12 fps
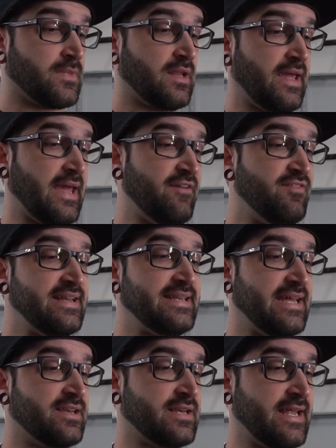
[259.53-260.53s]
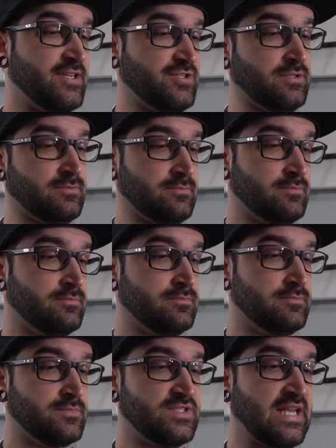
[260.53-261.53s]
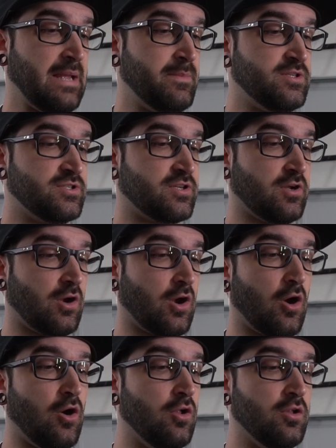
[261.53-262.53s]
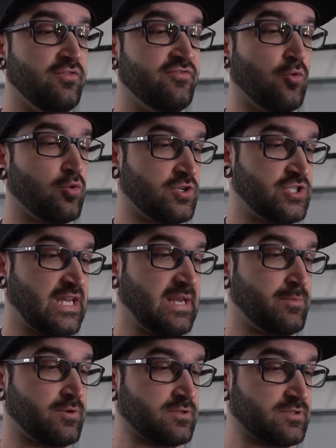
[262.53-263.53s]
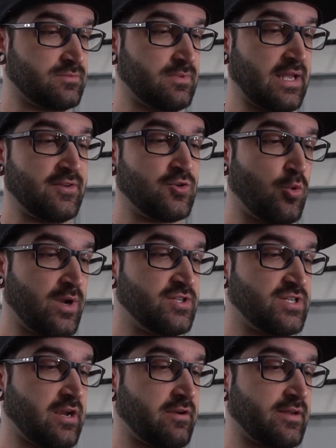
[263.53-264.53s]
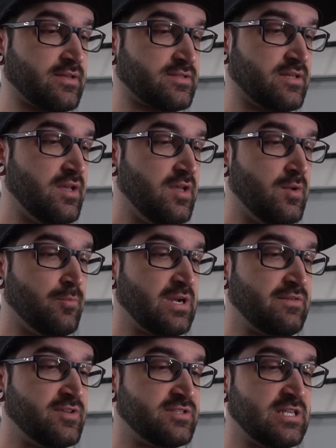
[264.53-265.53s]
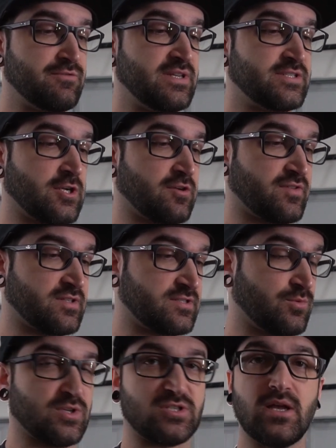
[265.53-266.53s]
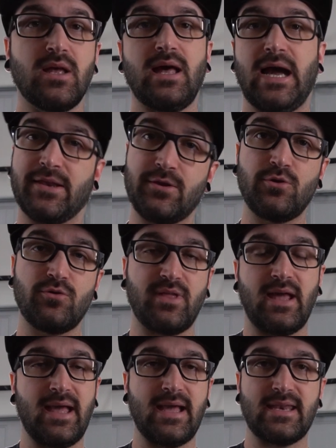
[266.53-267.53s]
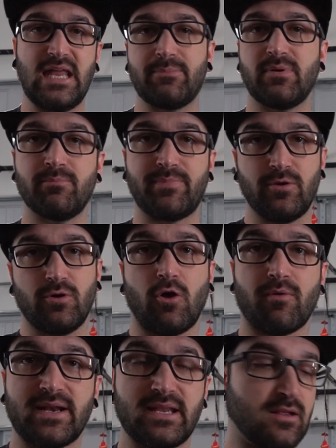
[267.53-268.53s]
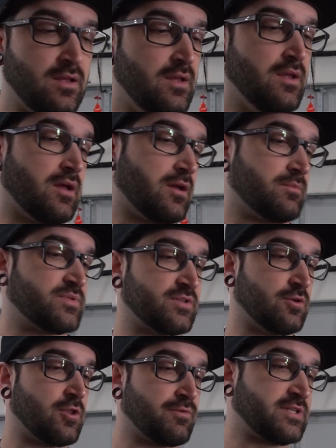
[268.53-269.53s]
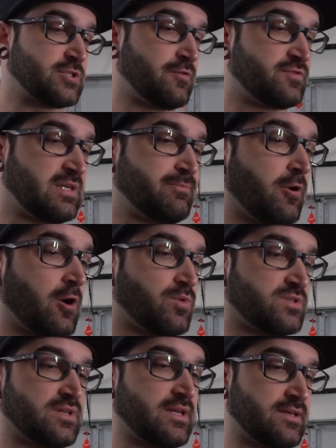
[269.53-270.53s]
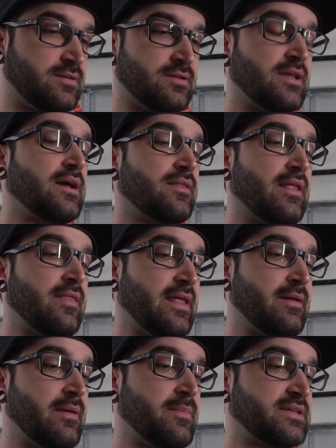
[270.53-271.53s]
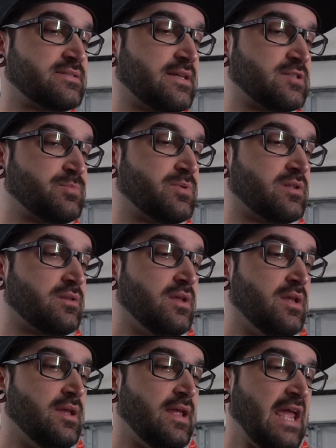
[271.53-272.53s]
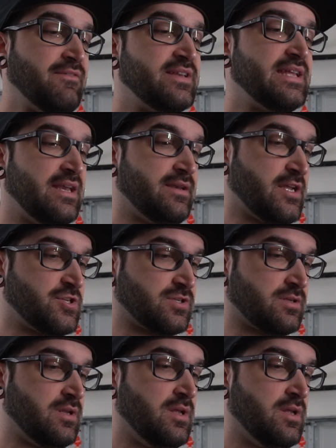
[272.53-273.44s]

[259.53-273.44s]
Heavy detonation. Damage to all 4 chambers and quench areas. Previously resurfaced, which I knew that head had been built already. So the resurfacing part was like, yeah, that makes sense. But heavy detonation.